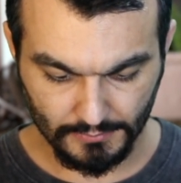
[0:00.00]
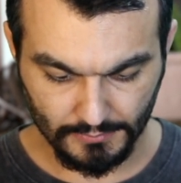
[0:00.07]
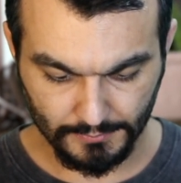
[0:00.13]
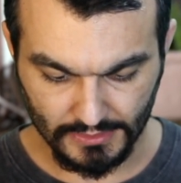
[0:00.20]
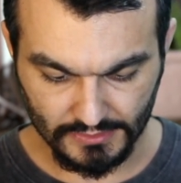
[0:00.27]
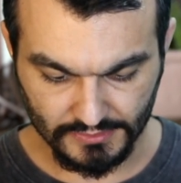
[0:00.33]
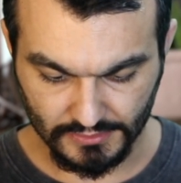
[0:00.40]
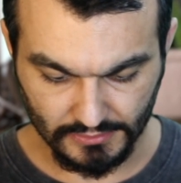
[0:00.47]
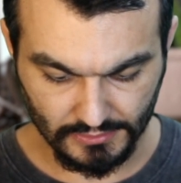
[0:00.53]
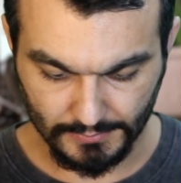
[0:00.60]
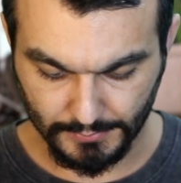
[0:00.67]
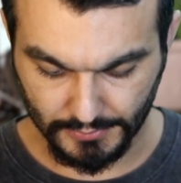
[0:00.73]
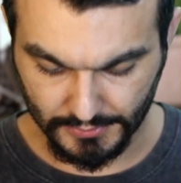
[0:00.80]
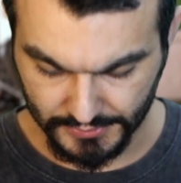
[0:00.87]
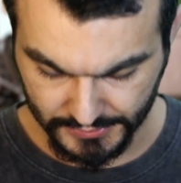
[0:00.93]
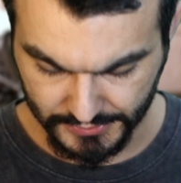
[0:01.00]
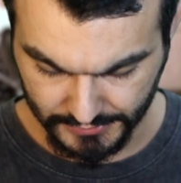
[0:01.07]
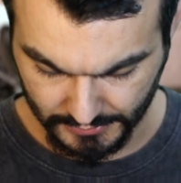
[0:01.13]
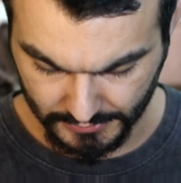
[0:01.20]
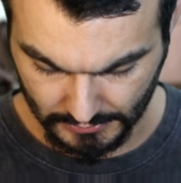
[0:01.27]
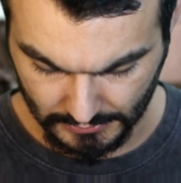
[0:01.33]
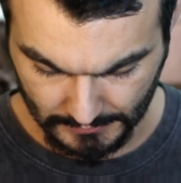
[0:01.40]
basically
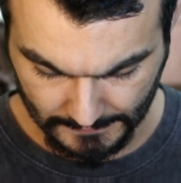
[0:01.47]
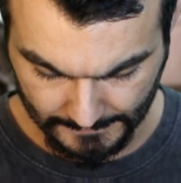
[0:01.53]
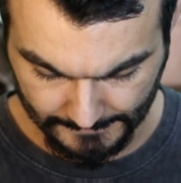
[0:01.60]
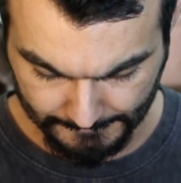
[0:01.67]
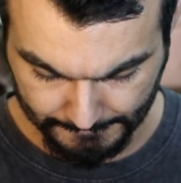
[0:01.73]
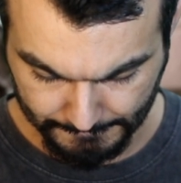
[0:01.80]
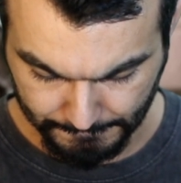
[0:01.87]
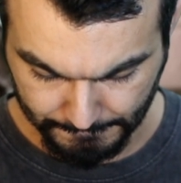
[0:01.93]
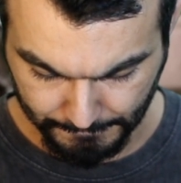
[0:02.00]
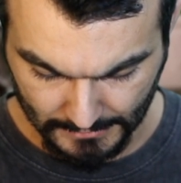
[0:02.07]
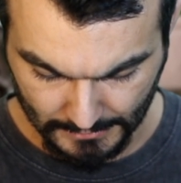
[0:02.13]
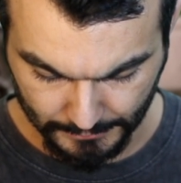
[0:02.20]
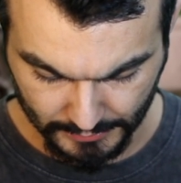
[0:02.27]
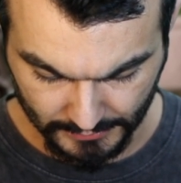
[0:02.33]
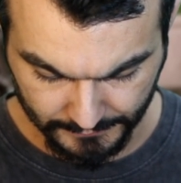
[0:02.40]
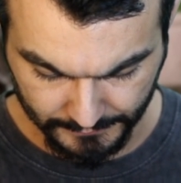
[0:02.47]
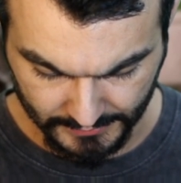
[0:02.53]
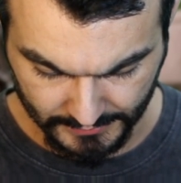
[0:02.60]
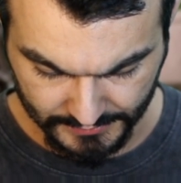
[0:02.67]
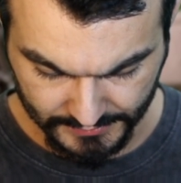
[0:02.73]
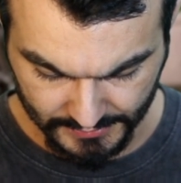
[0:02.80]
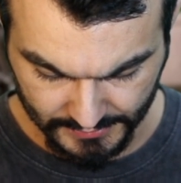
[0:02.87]
personal
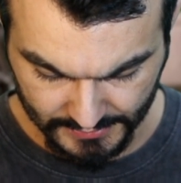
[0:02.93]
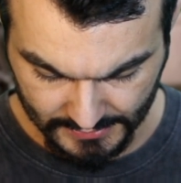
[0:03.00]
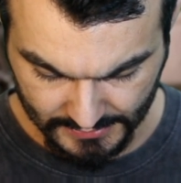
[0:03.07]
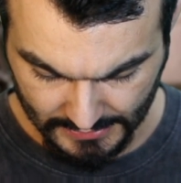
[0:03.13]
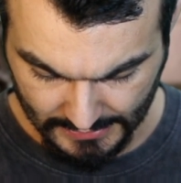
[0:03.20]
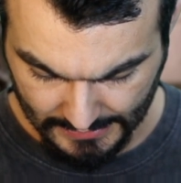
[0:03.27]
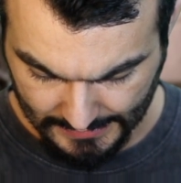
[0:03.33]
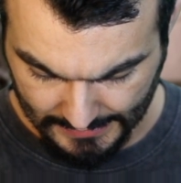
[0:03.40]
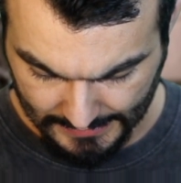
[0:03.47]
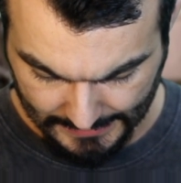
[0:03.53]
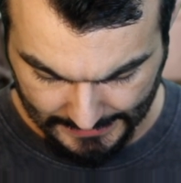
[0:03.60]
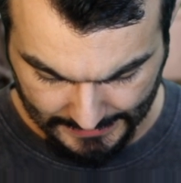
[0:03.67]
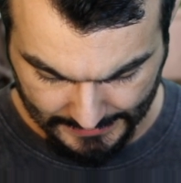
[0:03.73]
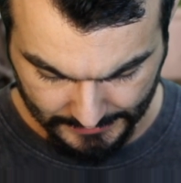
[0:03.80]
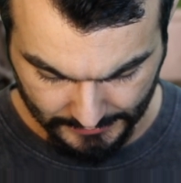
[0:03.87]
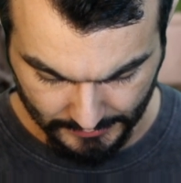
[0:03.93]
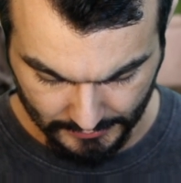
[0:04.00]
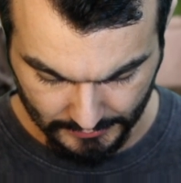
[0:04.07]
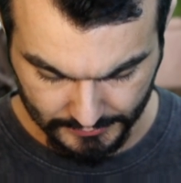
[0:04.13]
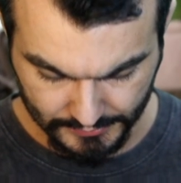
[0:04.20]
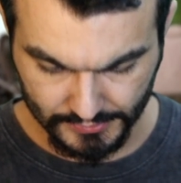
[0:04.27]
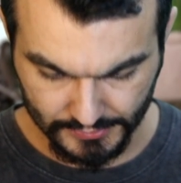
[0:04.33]
preferences and
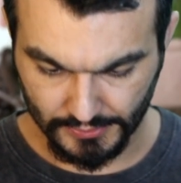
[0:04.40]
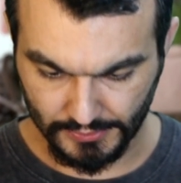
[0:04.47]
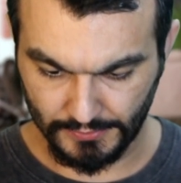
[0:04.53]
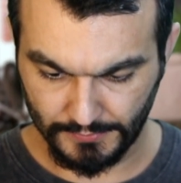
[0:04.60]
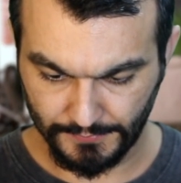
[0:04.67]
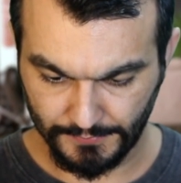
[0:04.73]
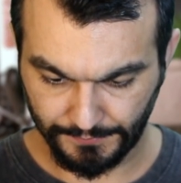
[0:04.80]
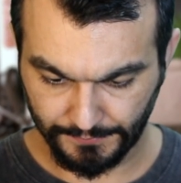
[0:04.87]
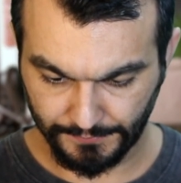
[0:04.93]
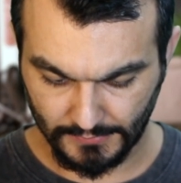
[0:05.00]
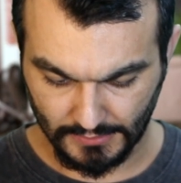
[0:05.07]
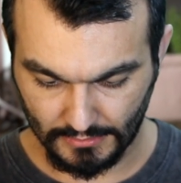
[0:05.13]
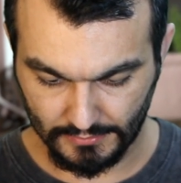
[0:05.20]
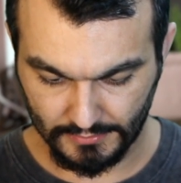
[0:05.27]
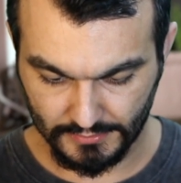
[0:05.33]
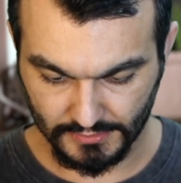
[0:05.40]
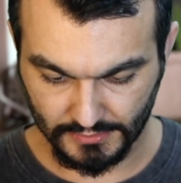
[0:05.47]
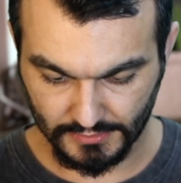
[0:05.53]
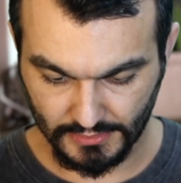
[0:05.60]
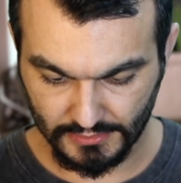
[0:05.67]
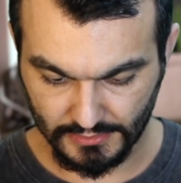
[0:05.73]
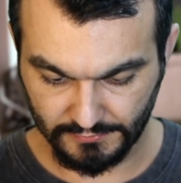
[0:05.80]
also there's a
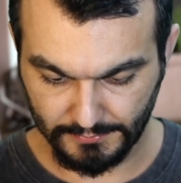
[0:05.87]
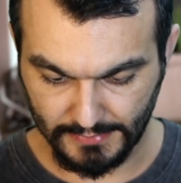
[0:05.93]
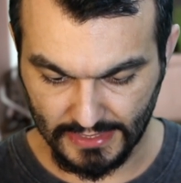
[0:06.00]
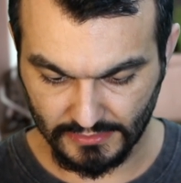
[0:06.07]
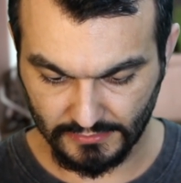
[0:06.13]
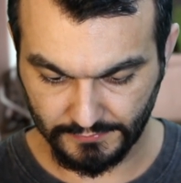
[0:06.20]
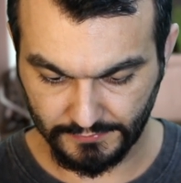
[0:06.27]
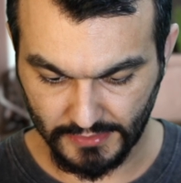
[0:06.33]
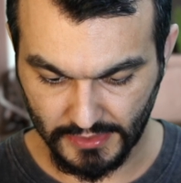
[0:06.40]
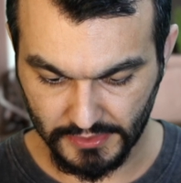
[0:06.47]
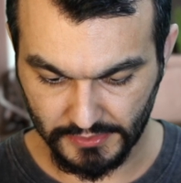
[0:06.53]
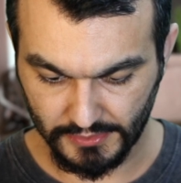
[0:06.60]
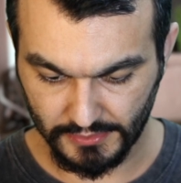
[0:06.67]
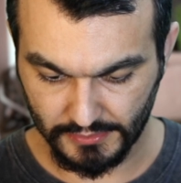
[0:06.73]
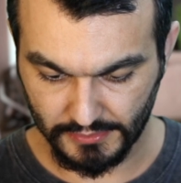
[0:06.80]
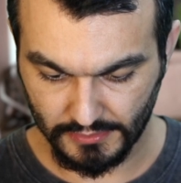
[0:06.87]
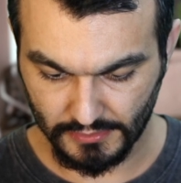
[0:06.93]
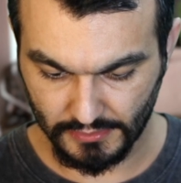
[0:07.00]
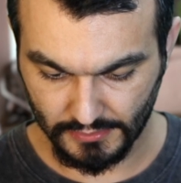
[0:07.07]
kind of magnifier here.